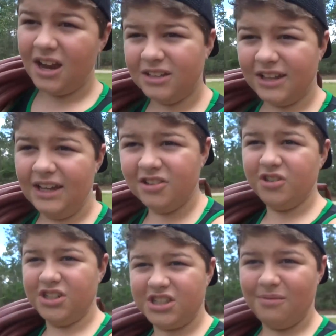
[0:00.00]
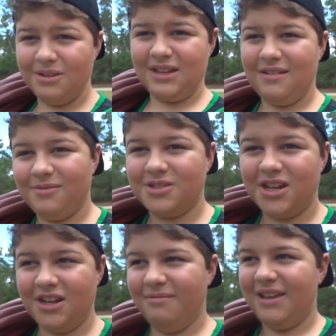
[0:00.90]
our landlord is coming down and we're
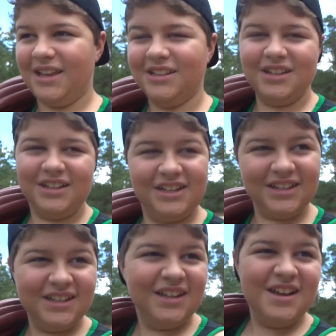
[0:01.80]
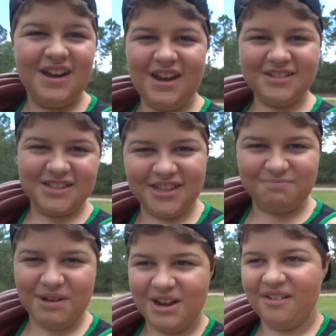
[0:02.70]
trying to make it look, our house look
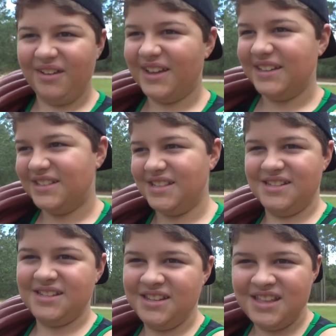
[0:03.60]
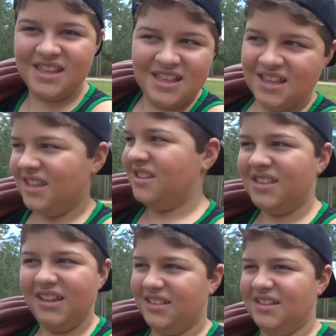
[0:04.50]
better because
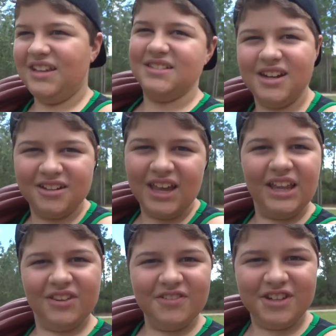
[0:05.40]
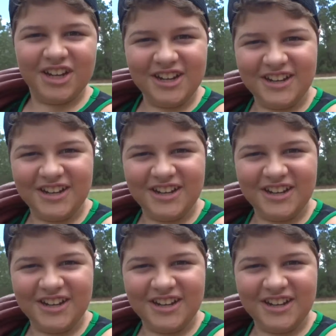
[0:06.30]
it's our landlord.